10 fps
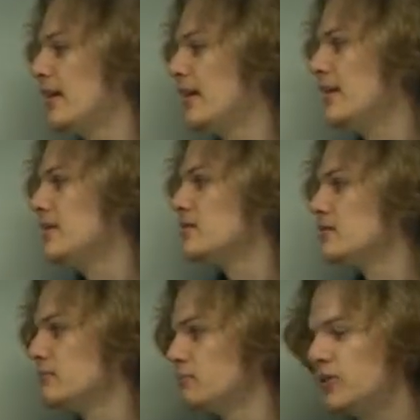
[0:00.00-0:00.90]

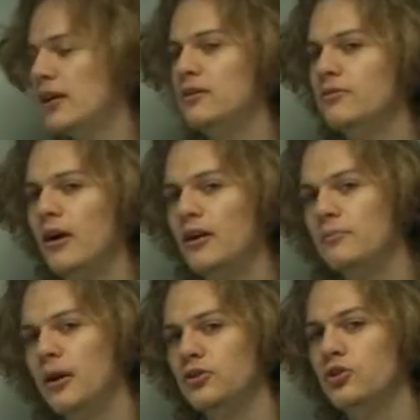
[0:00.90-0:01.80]
is 10 divided
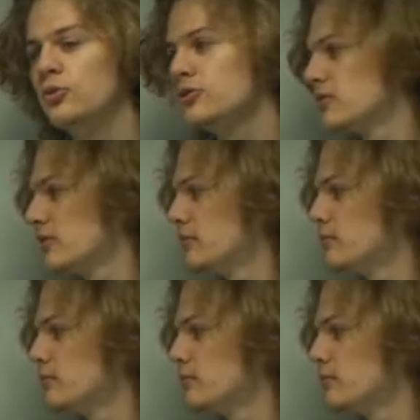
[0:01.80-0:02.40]
by 2 is